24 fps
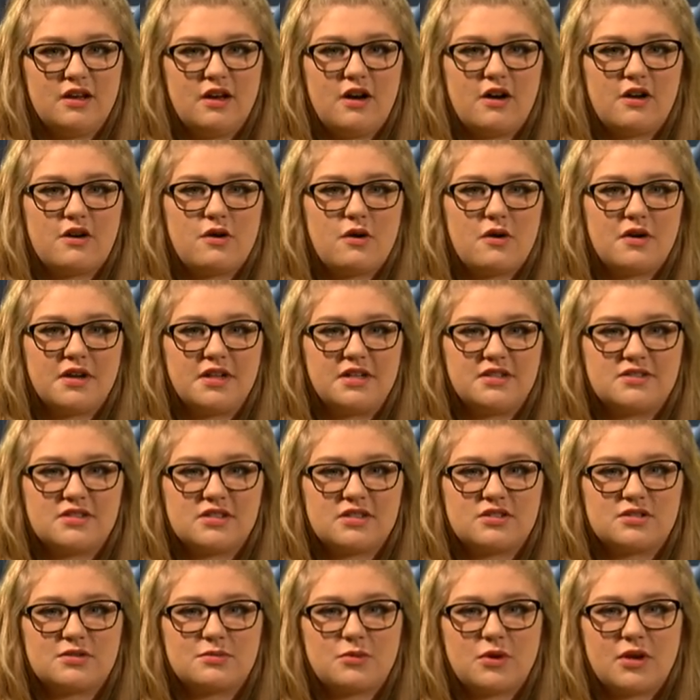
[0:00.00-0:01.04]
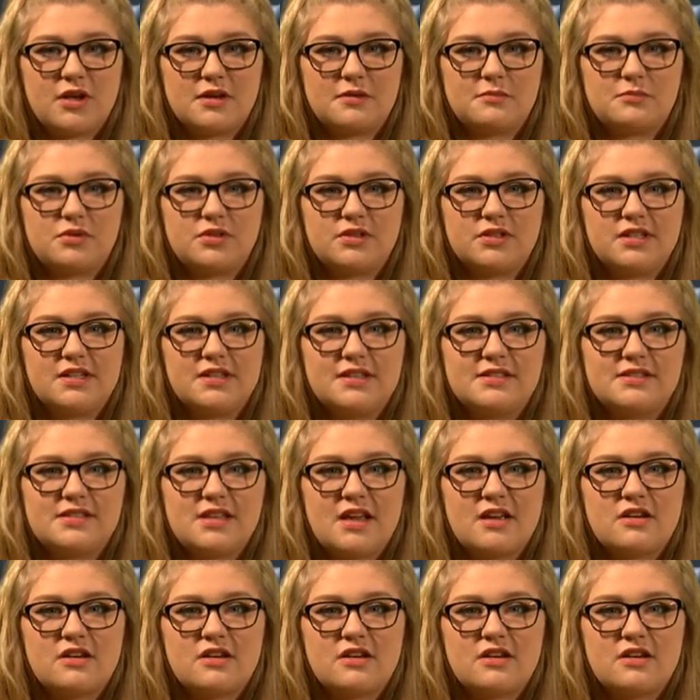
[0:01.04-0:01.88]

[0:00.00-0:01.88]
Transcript: According to the Sheboygan police,